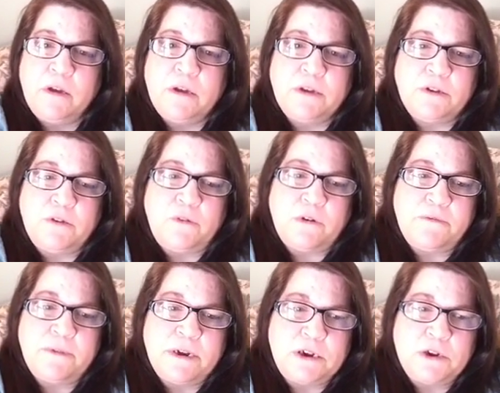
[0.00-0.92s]
So you want to
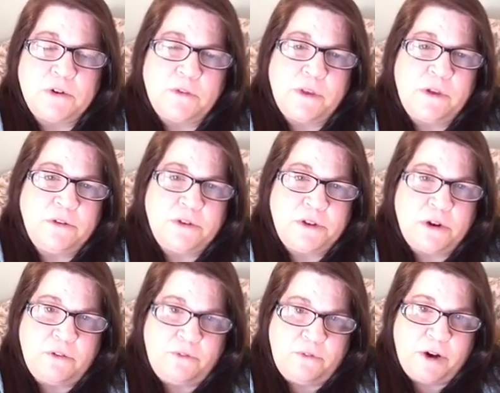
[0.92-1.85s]
make sure that you
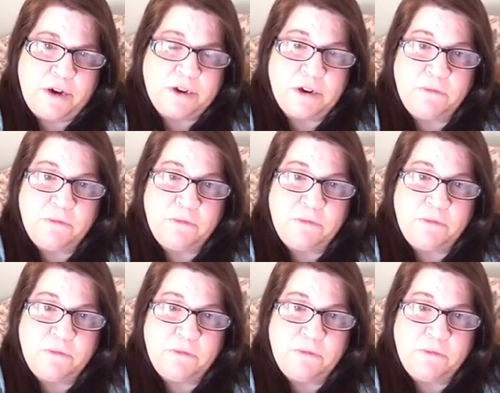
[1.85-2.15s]
start fresh.